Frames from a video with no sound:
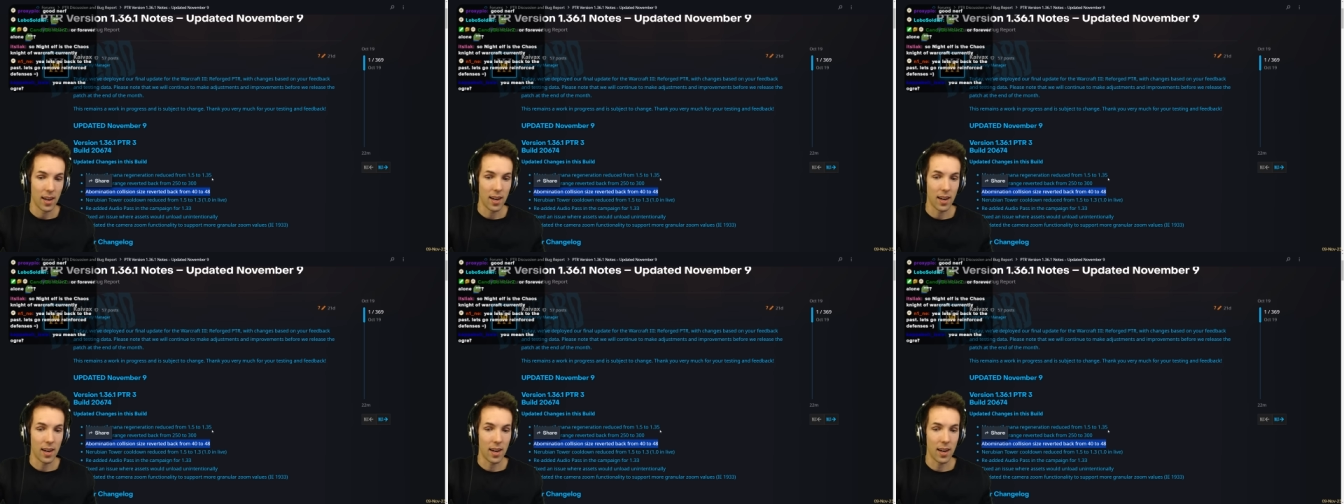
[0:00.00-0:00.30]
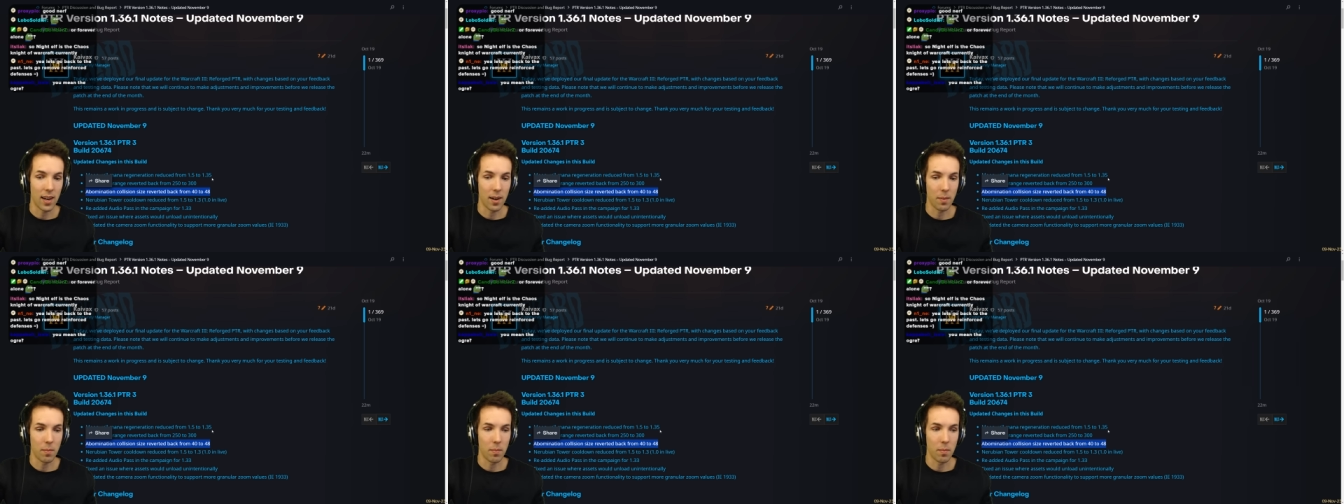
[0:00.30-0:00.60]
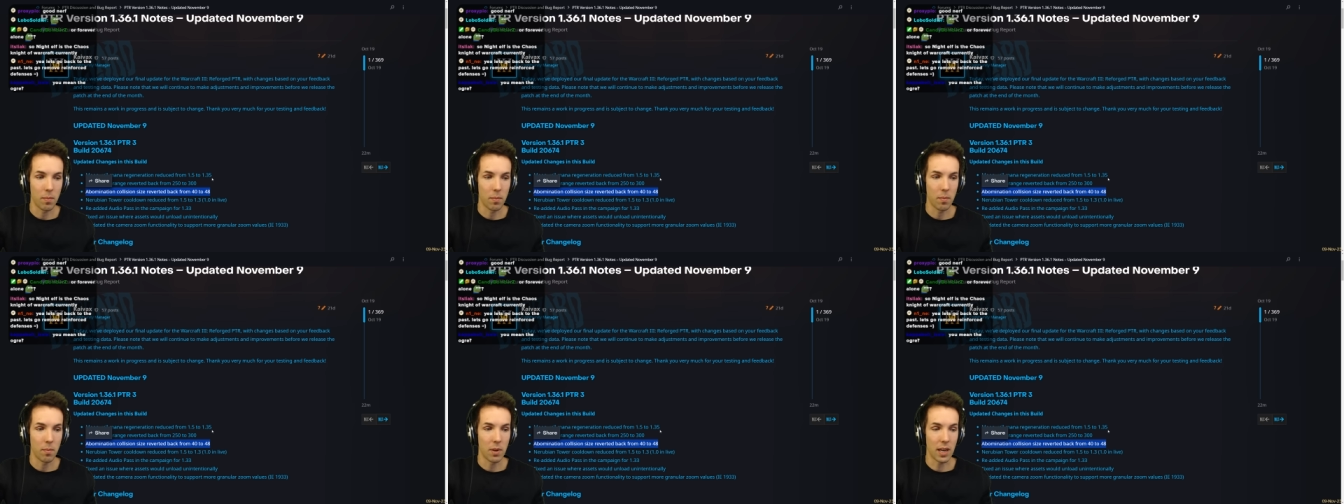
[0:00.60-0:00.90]
Uh,
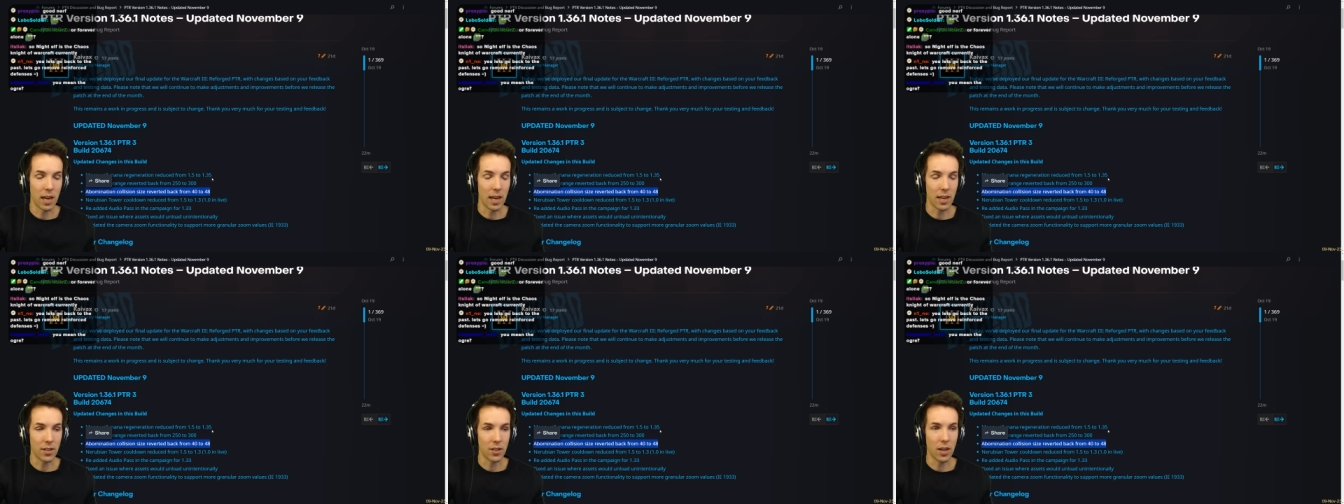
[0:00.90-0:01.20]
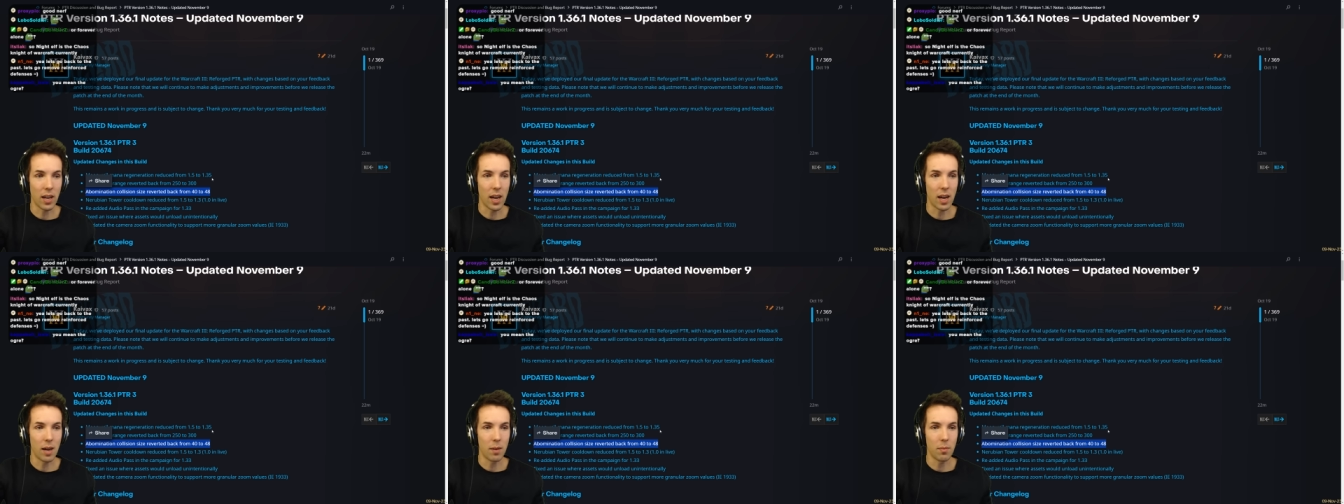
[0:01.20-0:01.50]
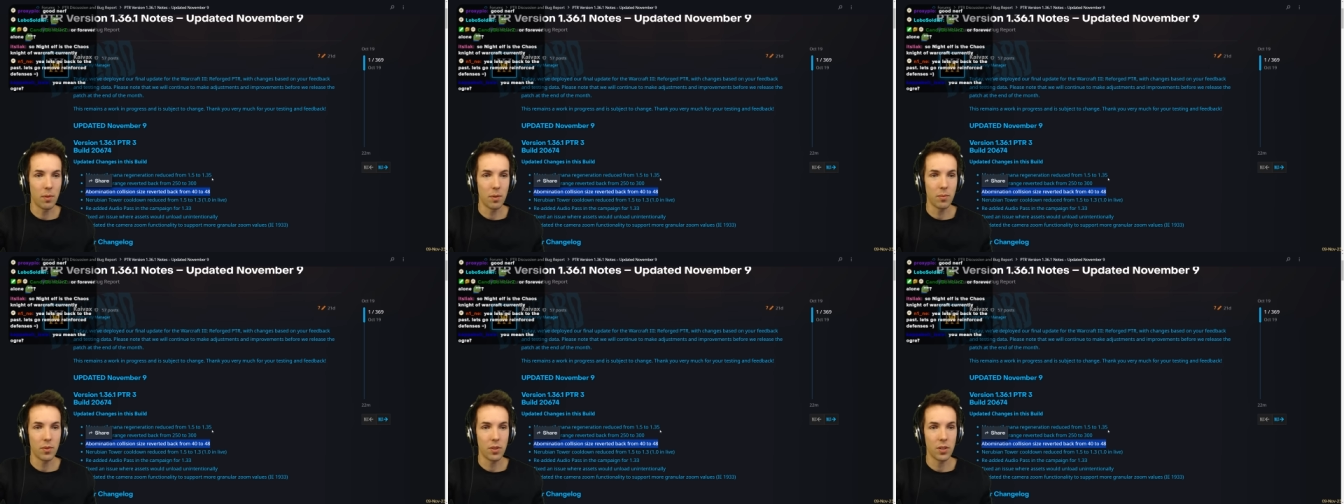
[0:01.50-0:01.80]
but actually,
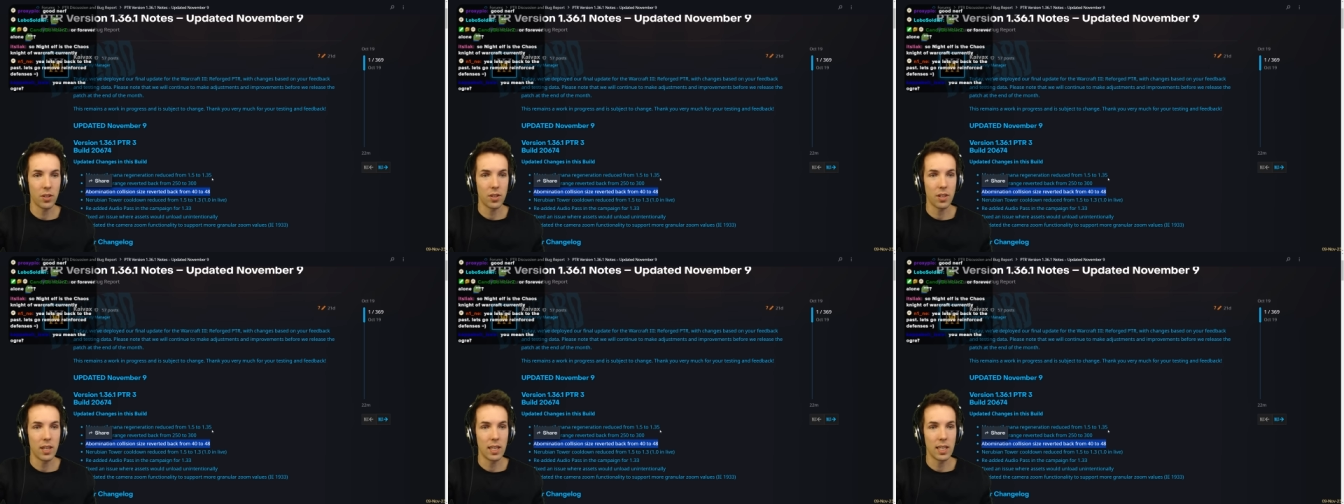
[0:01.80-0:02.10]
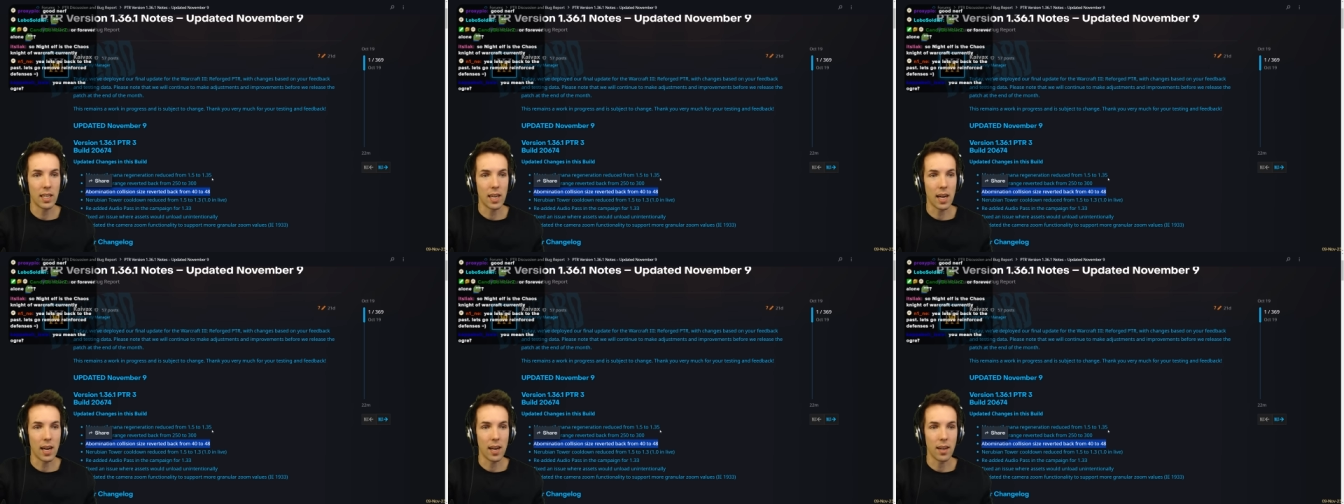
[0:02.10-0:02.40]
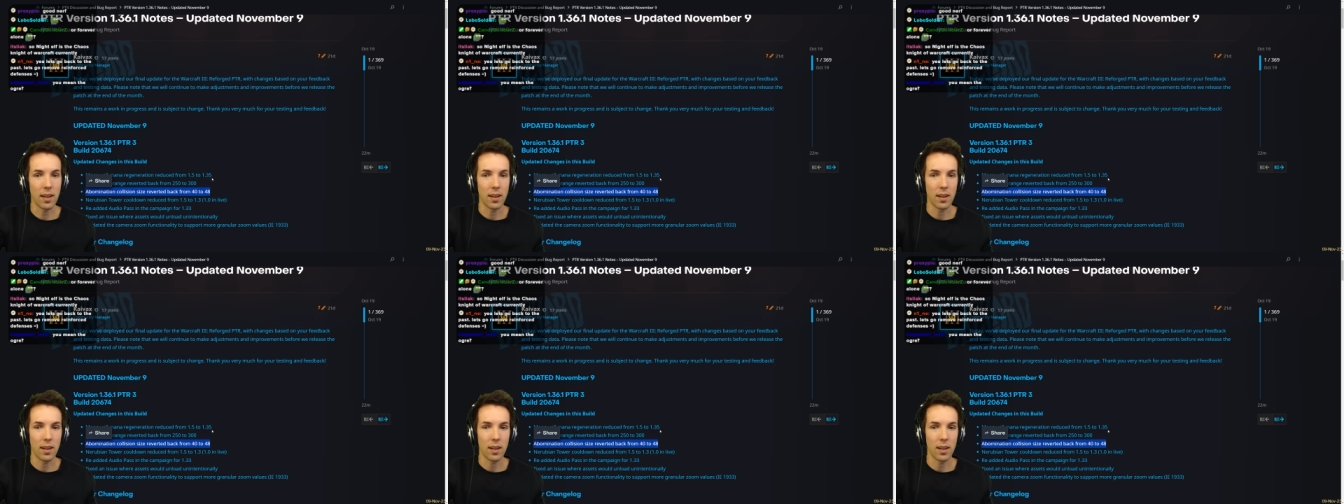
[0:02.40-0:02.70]
albums
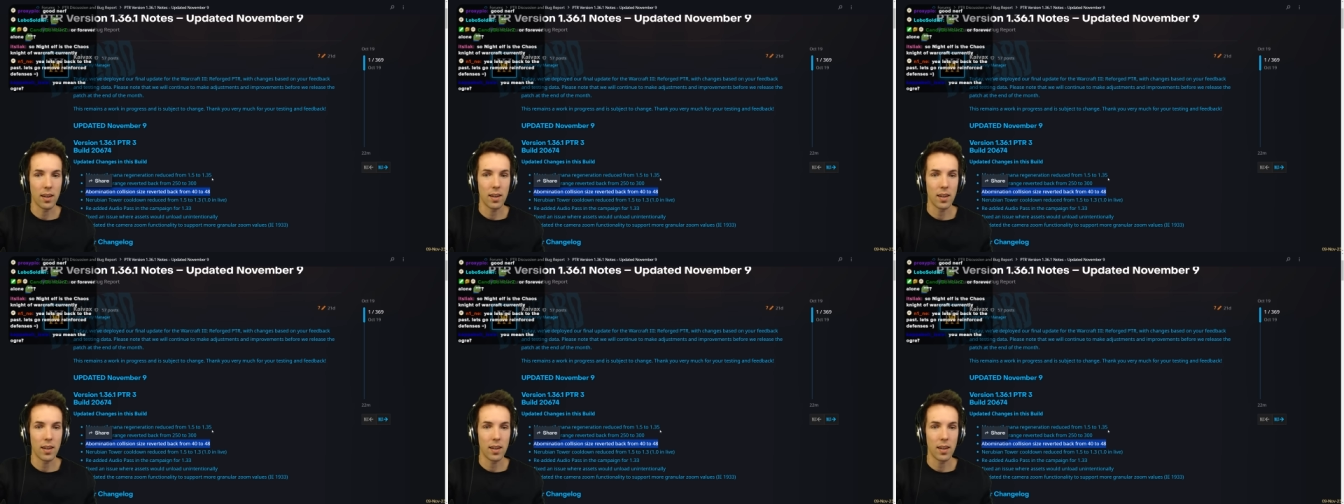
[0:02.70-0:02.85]
design